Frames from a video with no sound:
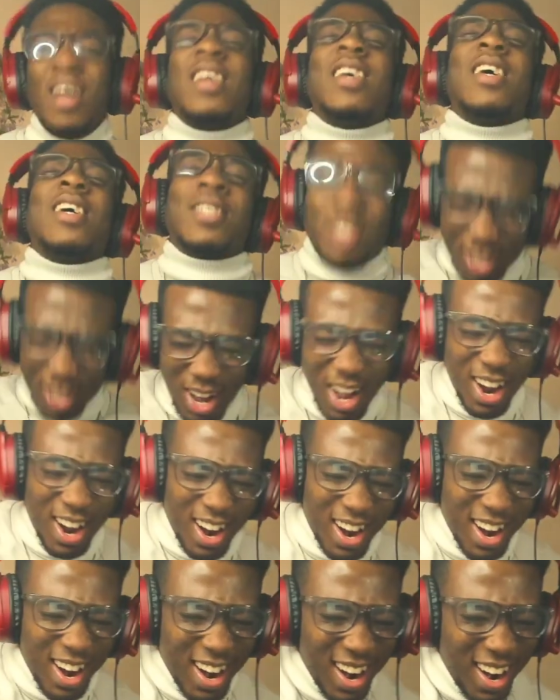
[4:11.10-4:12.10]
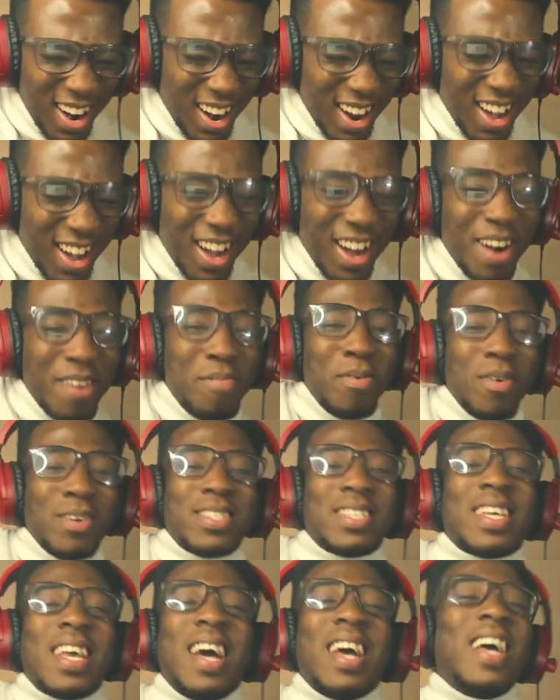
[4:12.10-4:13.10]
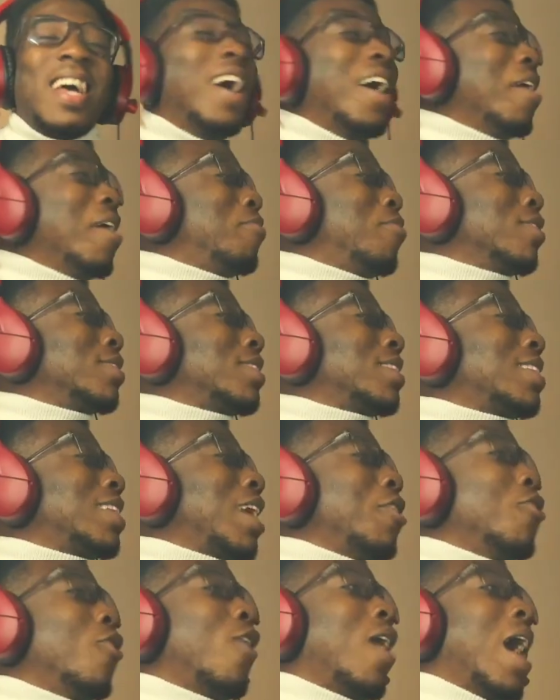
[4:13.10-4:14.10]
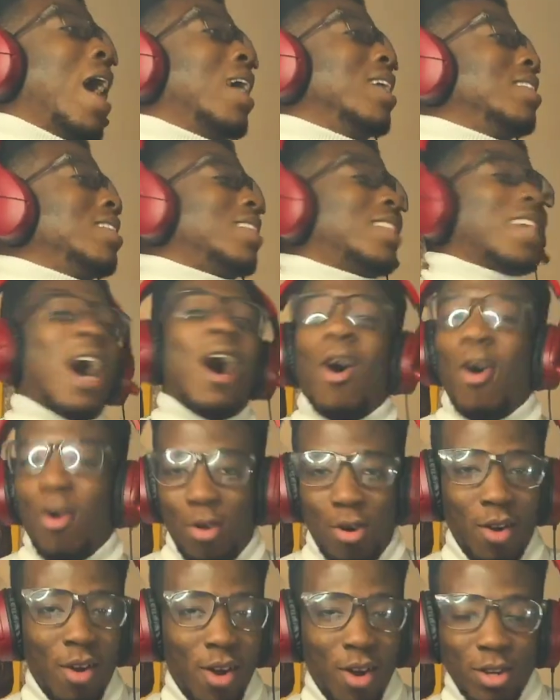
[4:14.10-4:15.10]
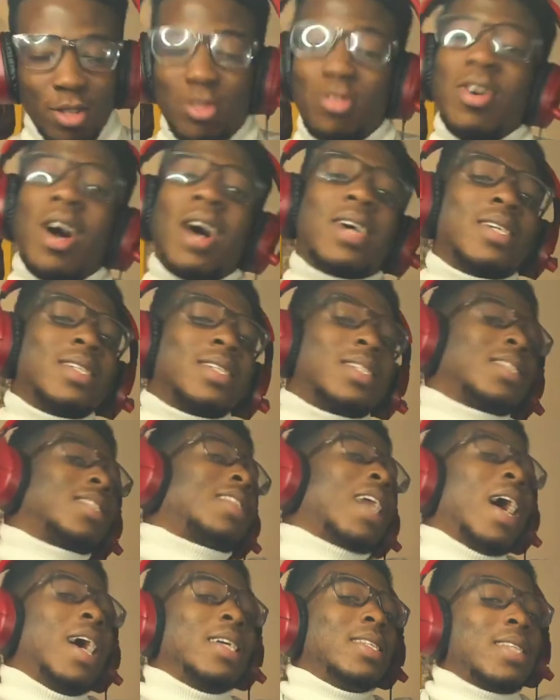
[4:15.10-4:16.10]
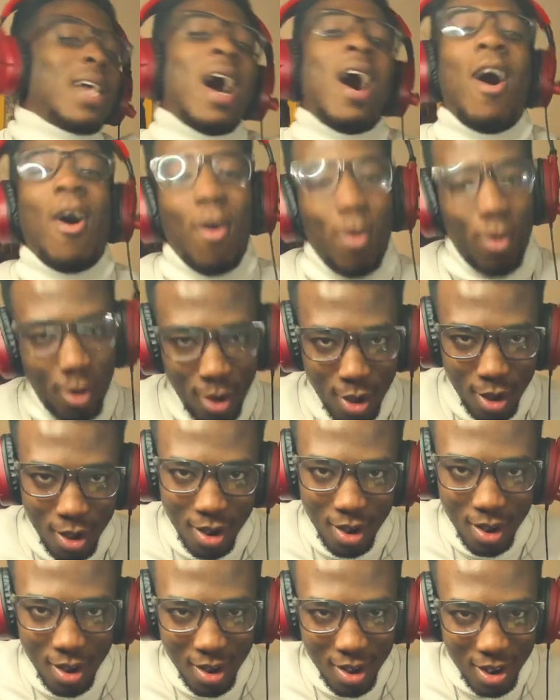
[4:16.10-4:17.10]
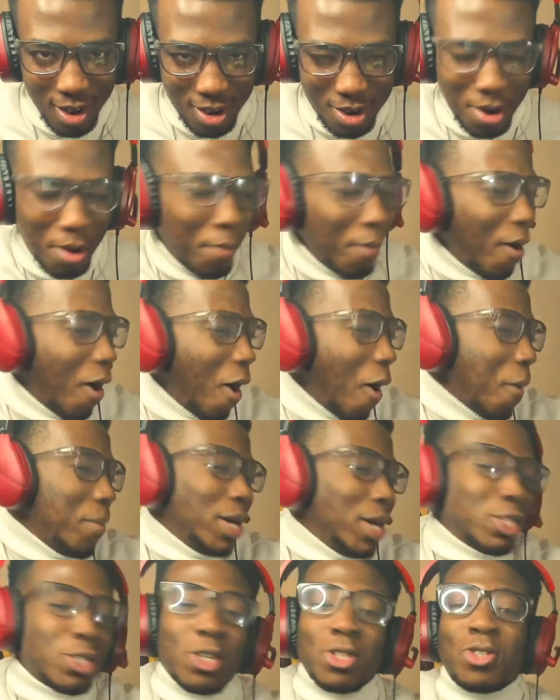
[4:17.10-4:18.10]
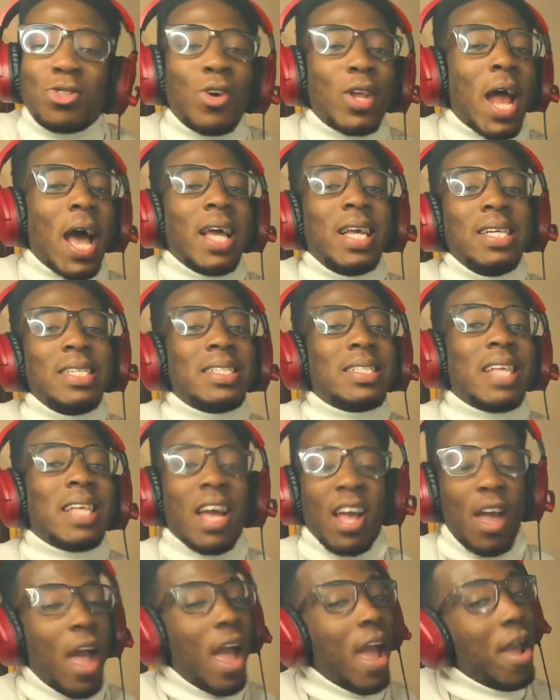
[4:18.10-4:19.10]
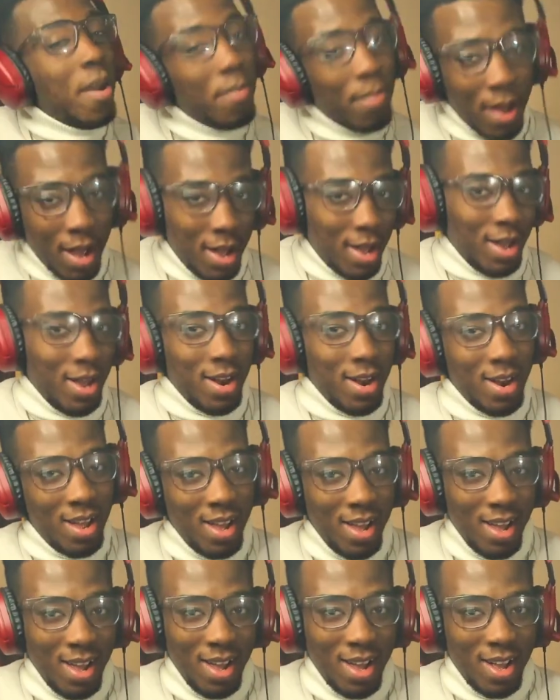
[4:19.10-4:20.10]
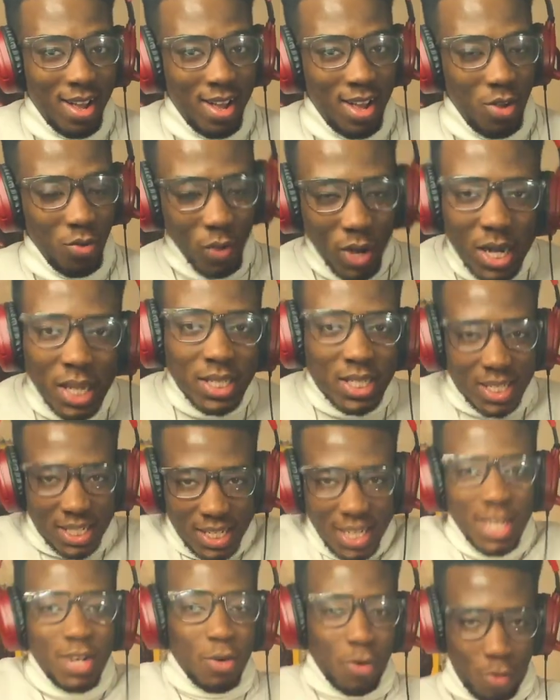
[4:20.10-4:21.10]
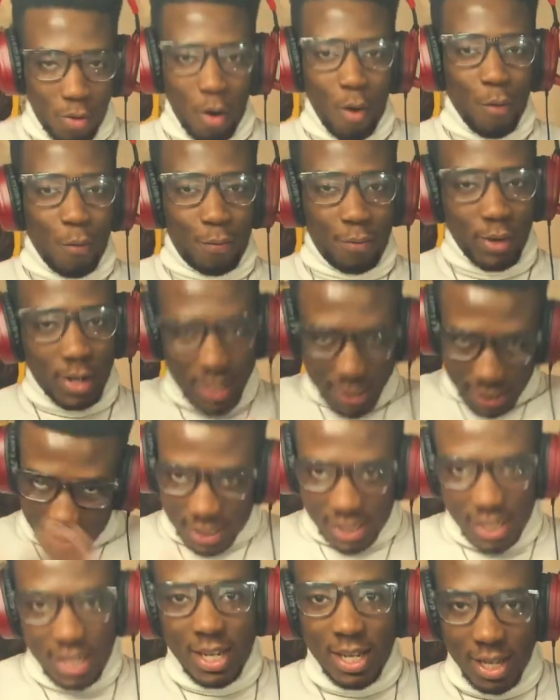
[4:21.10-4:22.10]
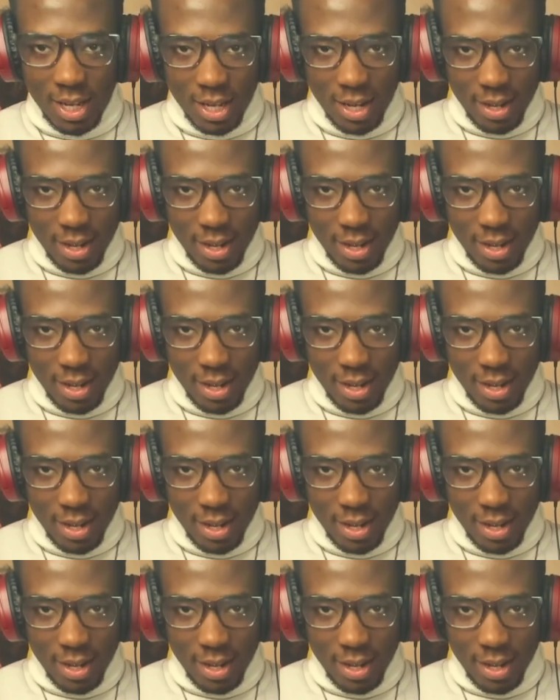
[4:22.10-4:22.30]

Yes, sir. Broski said no handout, so I can stand out. Come on, man. Just know that he did. Hey, man. You can see the growth. You can see.